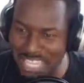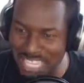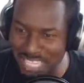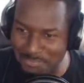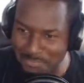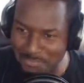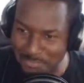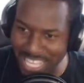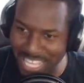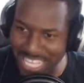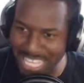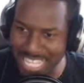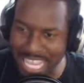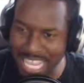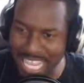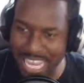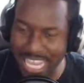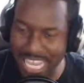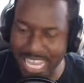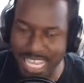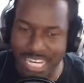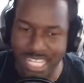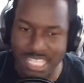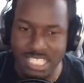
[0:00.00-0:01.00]
He's playing
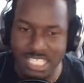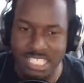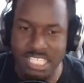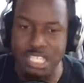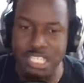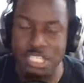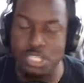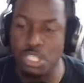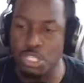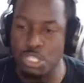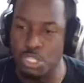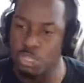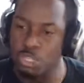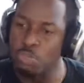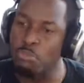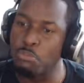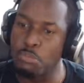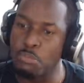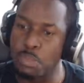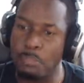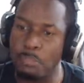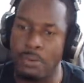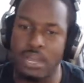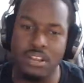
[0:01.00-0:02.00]
that 80s. See,
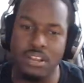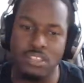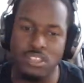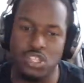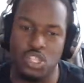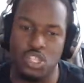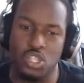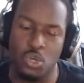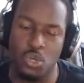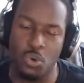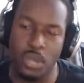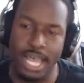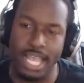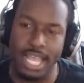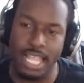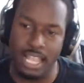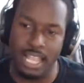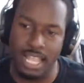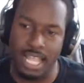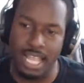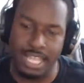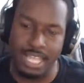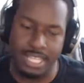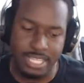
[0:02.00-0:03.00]
the part of the show I
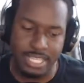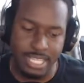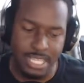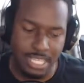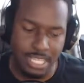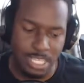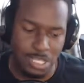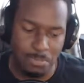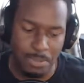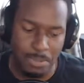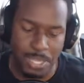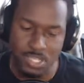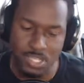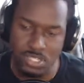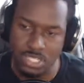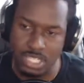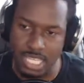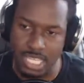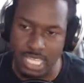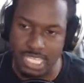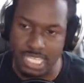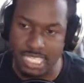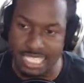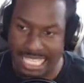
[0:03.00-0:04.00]
liked
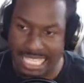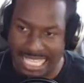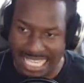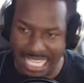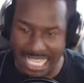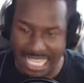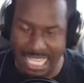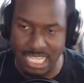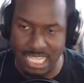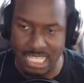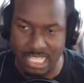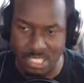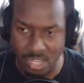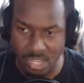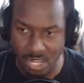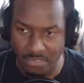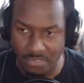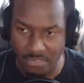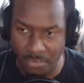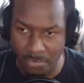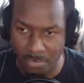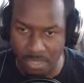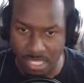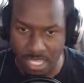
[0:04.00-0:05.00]
especially is the kids.
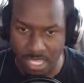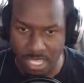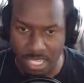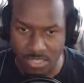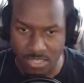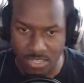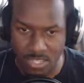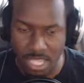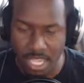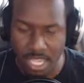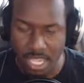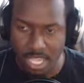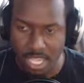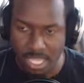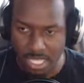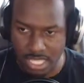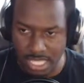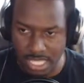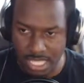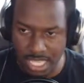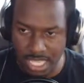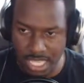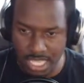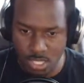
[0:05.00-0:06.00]
Starting from the kids.
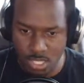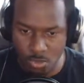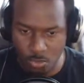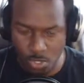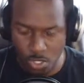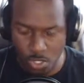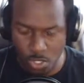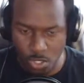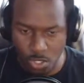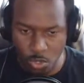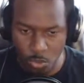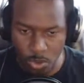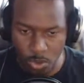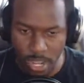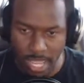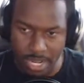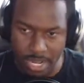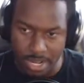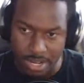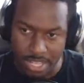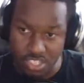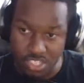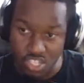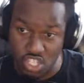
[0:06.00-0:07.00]
The kids, Winona
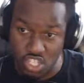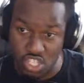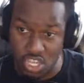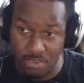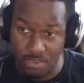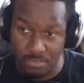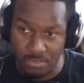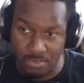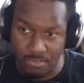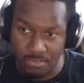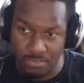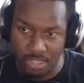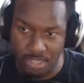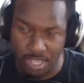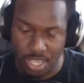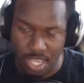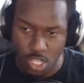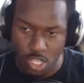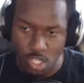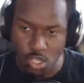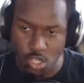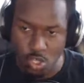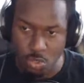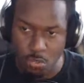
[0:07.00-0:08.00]
Ryder and the sheriff,
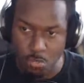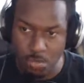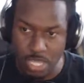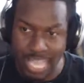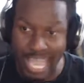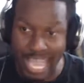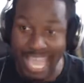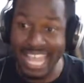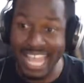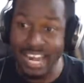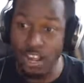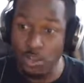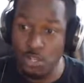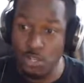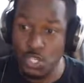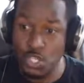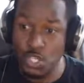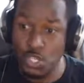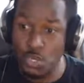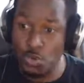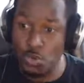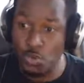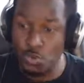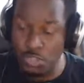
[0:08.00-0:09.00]
to me, and
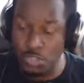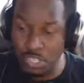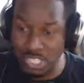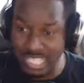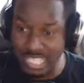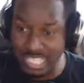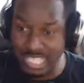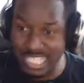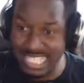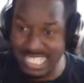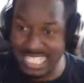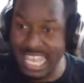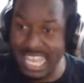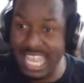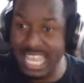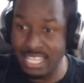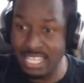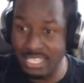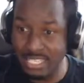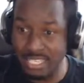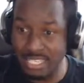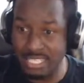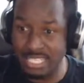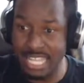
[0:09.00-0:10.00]
also the
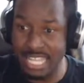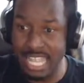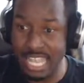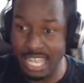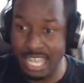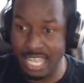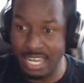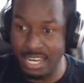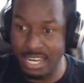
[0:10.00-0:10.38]
scientist dad.